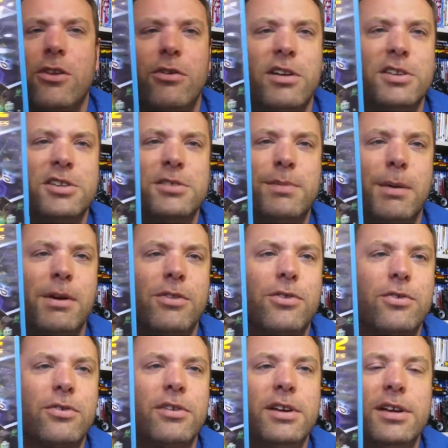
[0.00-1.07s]
they released Batman
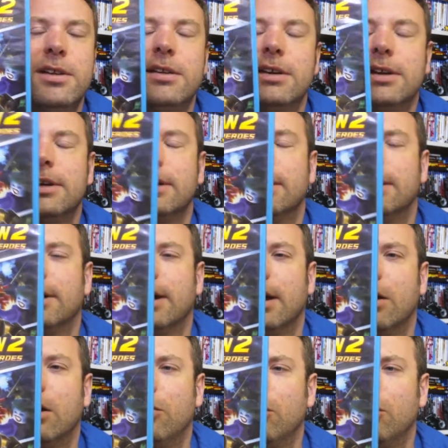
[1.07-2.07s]
3 not